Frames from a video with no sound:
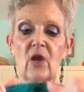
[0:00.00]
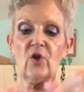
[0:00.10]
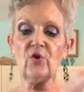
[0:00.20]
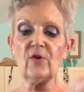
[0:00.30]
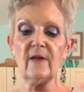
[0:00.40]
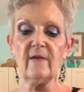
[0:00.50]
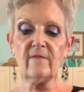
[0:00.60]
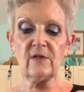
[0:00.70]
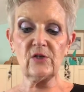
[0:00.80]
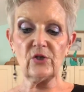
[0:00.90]
You can
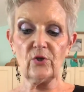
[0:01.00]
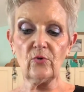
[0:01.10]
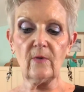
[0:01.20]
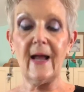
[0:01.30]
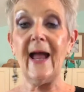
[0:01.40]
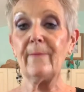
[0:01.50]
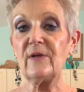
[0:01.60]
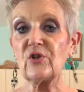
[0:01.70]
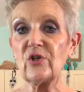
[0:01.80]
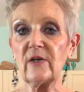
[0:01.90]
even do a happy
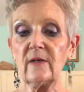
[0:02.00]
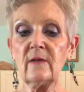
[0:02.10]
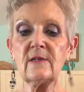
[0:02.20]
chicken,